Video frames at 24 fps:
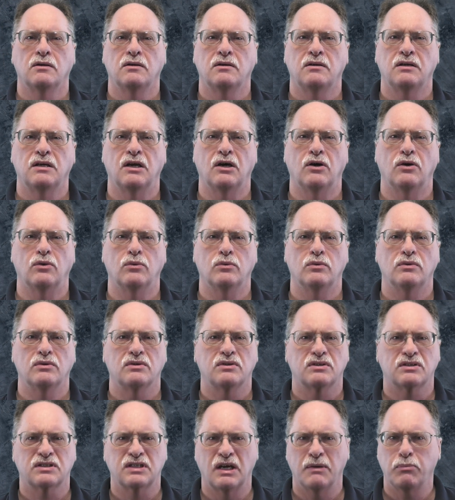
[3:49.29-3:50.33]
Now
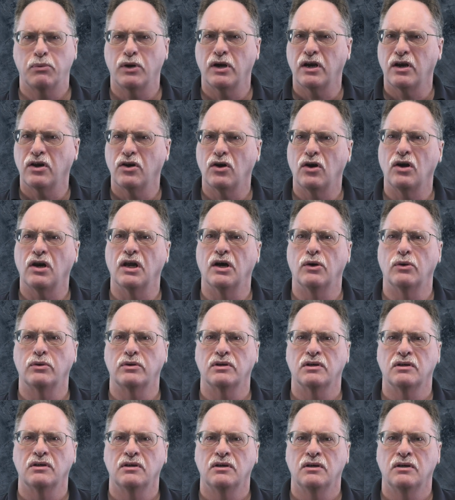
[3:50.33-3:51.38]
separate it all out
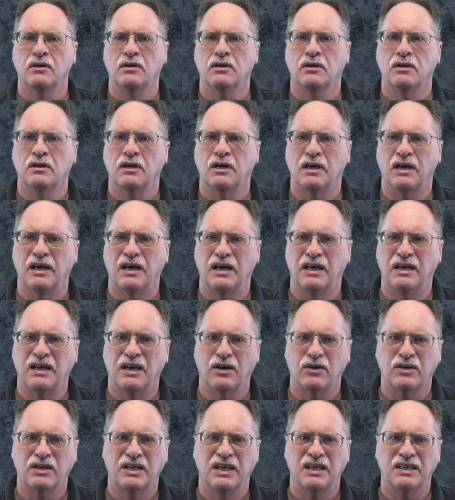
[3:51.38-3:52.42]
and now
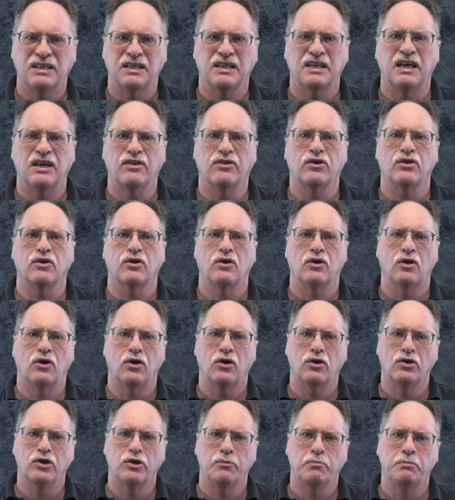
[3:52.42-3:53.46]
get together
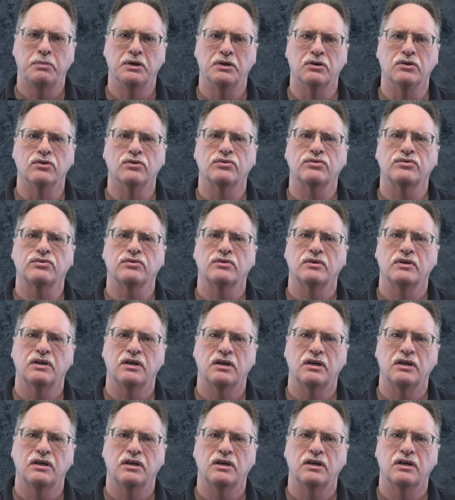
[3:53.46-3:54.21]
all your bills